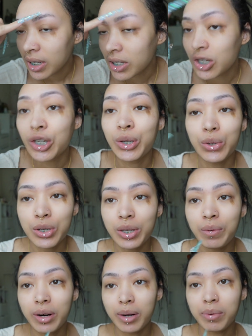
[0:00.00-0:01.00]
So usually
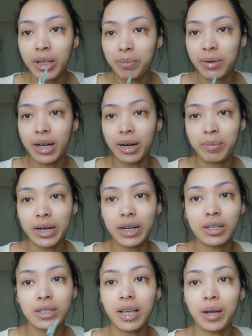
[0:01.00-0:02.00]
when I pluck my
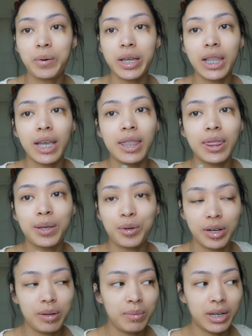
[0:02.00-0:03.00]
eyebrows, I wait like
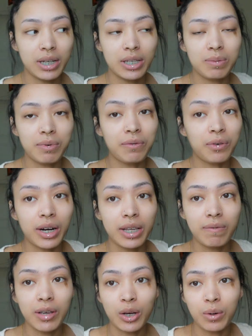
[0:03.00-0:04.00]
30 minutes before I
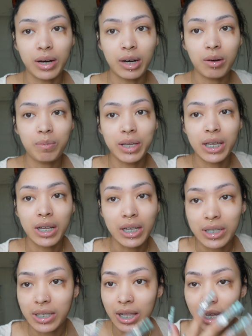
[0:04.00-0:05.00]
even go out
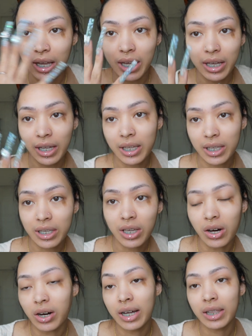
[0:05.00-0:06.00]
because like,
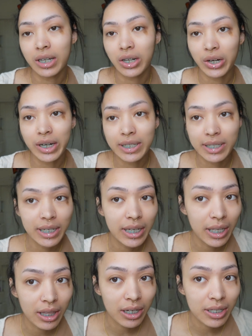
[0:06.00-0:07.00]
y'all, I look crazy.
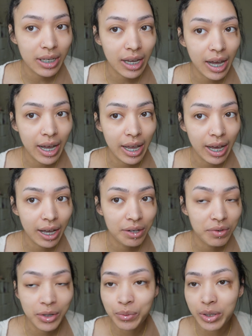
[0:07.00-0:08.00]
It looks like I
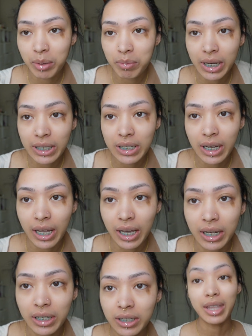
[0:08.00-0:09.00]
have a really bad
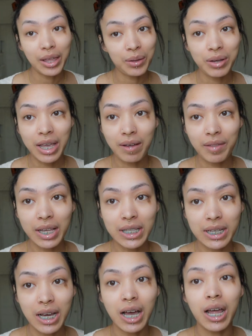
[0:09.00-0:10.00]
tan. Now that we have
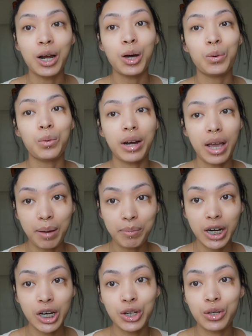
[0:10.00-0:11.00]
that done, what I'm
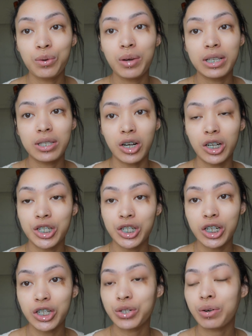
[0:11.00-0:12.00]
going to do is start
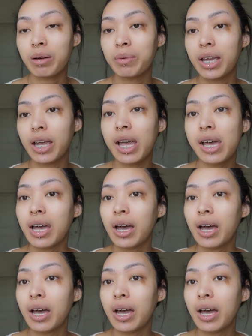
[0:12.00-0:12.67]
sugar scrubbing.